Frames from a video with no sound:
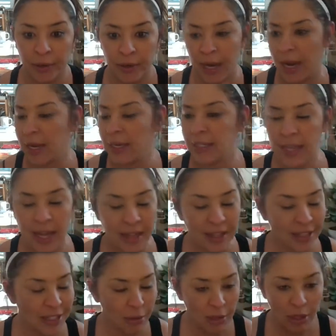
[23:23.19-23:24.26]
and I say
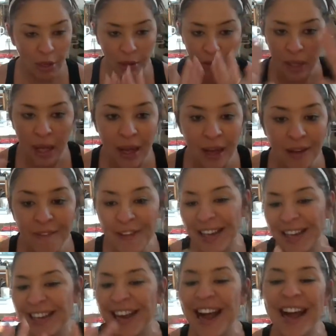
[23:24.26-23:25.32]
this with love
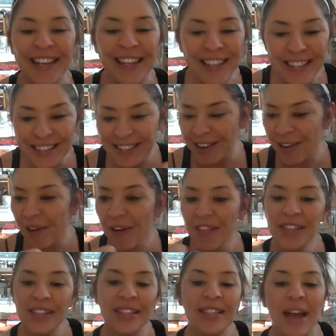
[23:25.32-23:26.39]
and kindness and all the
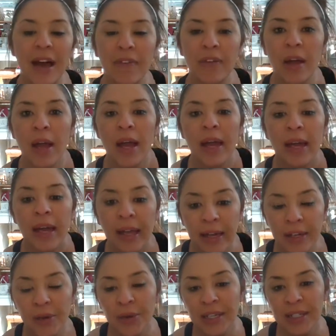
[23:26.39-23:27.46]
stuff,
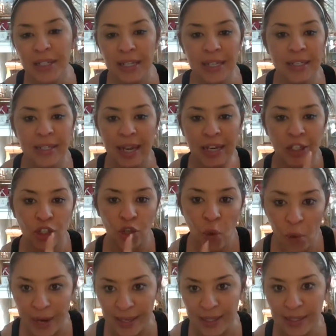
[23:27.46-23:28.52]
ignorance is a
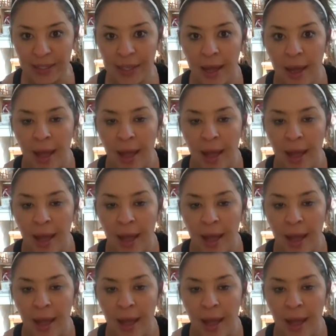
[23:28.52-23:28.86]
choice.